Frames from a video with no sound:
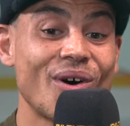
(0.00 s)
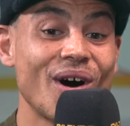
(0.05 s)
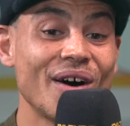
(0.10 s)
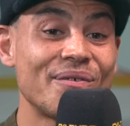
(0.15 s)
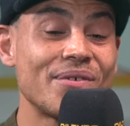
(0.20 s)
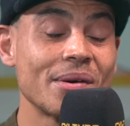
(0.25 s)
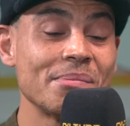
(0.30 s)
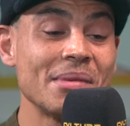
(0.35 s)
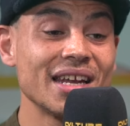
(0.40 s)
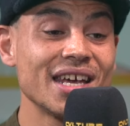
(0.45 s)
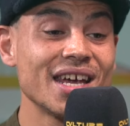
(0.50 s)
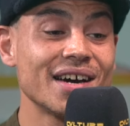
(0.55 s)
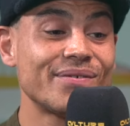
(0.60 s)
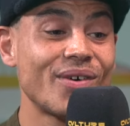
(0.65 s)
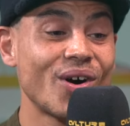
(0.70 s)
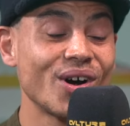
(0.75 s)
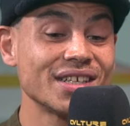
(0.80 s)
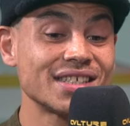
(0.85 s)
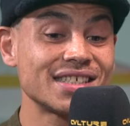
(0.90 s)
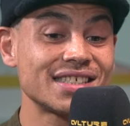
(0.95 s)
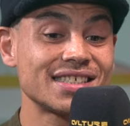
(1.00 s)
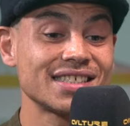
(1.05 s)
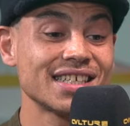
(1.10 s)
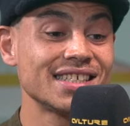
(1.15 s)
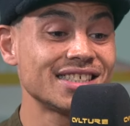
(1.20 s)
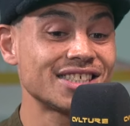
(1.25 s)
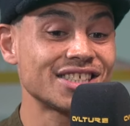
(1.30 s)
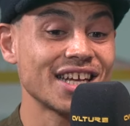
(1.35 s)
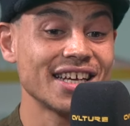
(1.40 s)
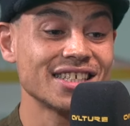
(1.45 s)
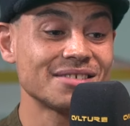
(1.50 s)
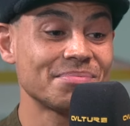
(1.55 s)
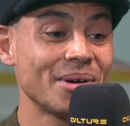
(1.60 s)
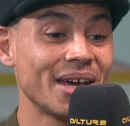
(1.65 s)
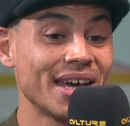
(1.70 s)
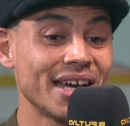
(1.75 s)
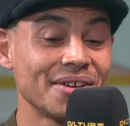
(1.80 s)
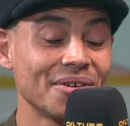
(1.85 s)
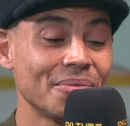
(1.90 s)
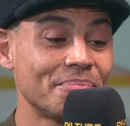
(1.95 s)
a familiar voice in
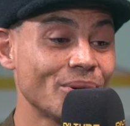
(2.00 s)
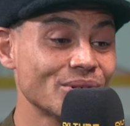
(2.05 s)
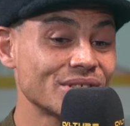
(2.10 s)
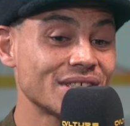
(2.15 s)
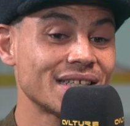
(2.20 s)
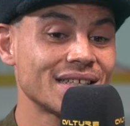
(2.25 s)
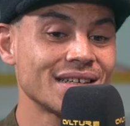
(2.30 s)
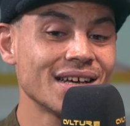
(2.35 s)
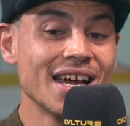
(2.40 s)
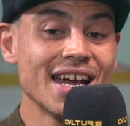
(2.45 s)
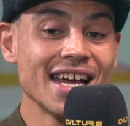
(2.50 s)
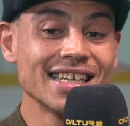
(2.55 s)
Shakespeare, they were buzzing.